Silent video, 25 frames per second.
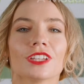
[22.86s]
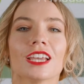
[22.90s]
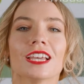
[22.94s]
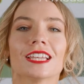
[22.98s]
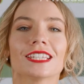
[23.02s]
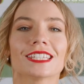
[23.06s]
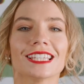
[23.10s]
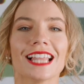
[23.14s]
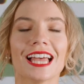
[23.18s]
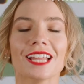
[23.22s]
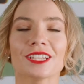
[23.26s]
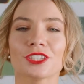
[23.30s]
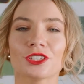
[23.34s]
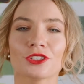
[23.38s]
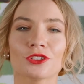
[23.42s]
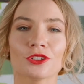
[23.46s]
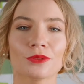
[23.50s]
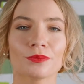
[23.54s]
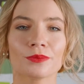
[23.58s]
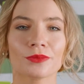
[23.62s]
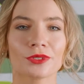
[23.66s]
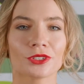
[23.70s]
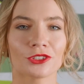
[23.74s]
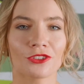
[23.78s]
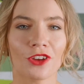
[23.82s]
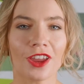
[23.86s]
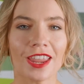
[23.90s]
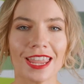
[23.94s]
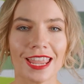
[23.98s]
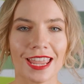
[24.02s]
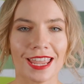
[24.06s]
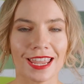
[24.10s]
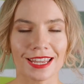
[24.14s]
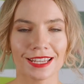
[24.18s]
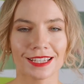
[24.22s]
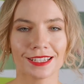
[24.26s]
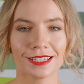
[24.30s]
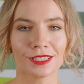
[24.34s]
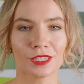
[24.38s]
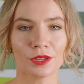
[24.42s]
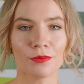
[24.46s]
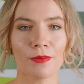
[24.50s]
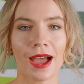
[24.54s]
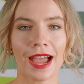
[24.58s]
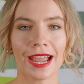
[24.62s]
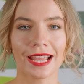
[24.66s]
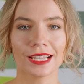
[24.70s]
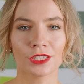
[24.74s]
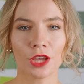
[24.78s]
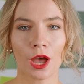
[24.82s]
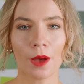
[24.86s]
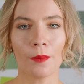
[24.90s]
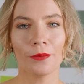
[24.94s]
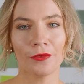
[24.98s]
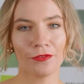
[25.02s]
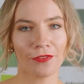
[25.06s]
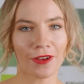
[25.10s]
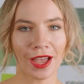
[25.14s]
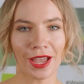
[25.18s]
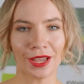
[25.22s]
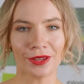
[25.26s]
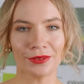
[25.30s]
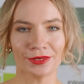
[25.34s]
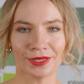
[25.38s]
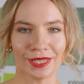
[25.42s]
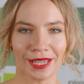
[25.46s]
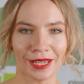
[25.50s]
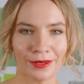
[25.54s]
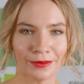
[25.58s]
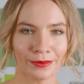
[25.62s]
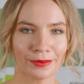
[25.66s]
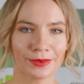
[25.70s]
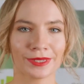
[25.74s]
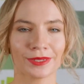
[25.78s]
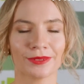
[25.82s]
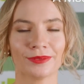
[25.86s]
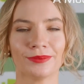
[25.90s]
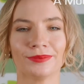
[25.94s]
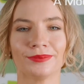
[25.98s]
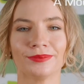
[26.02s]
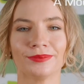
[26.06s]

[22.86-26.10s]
So let's jump straight in to my top 5 tips.